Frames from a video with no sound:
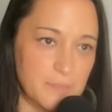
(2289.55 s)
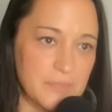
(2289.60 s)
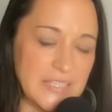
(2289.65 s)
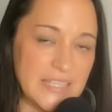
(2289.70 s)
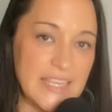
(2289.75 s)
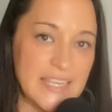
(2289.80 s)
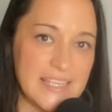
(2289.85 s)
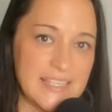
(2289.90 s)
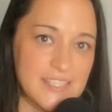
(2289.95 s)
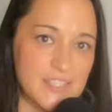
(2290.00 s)

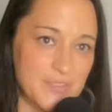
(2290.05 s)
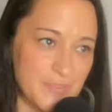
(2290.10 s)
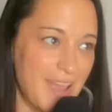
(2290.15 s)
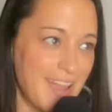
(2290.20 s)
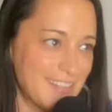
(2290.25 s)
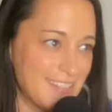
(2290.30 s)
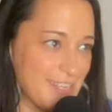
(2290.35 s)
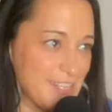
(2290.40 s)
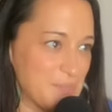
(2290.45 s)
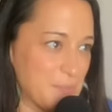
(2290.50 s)
Please
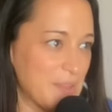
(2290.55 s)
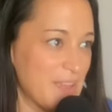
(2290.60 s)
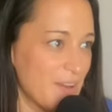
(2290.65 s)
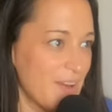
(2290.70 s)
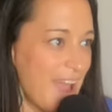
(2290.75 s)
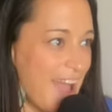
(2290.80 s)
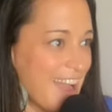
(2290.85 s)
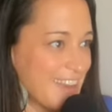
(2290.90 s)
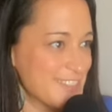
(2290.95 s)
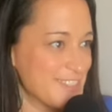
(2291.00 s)
direct us. We are
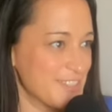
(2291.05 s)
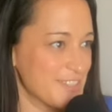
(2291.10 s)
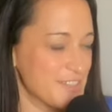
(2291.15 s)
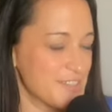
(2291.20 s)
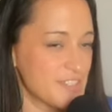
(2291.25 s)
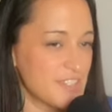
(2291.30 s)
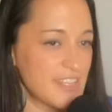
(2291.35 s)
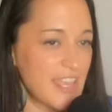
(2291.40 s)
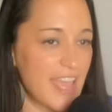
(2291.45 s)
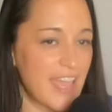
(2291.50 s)

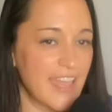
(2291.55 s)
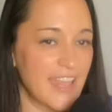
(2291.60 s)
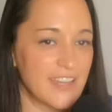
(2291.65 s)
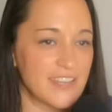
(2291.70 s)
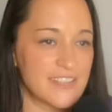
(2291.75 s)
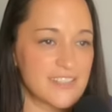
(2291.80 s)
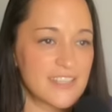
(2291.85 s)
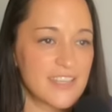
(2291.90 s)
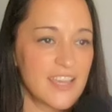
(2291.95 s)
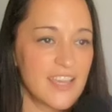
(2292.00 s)
actors. Yeah.
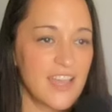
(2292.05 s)
And